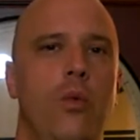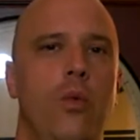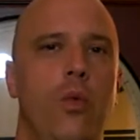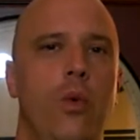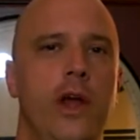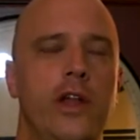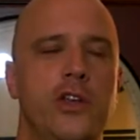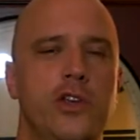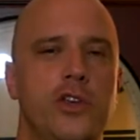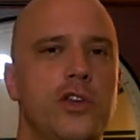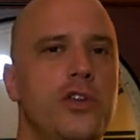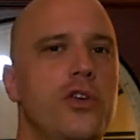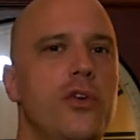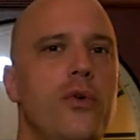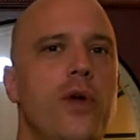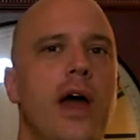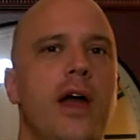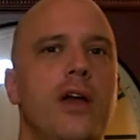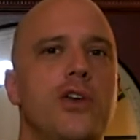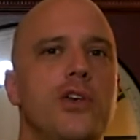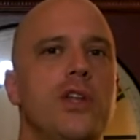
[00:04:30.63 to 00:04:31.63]
which
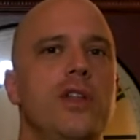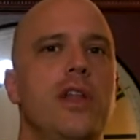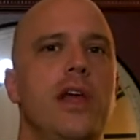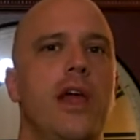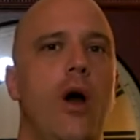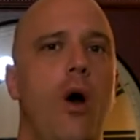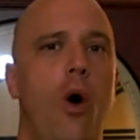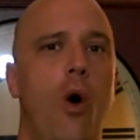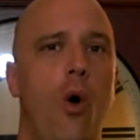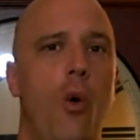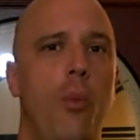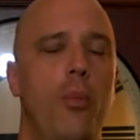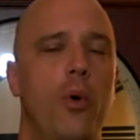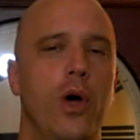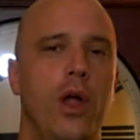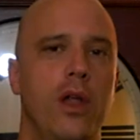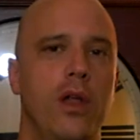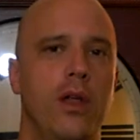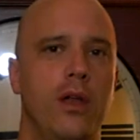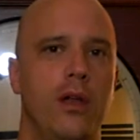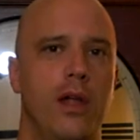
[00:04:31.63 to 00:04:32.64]
direction they
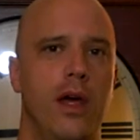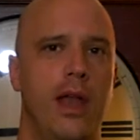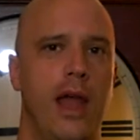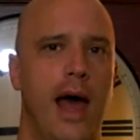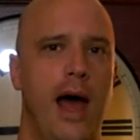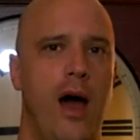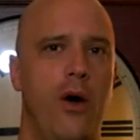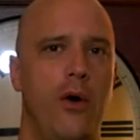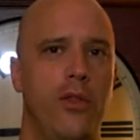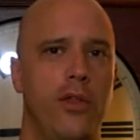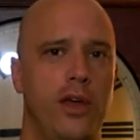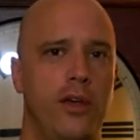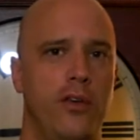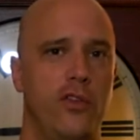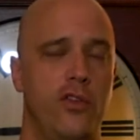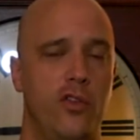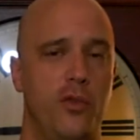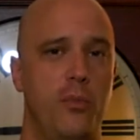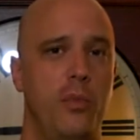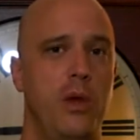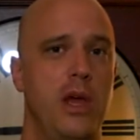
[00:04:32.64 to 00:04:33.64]
open and how they
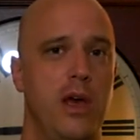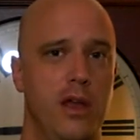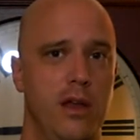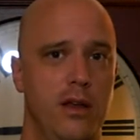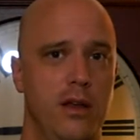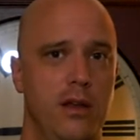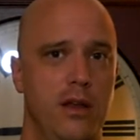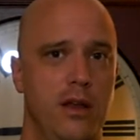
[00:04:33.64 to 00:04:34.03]
spin,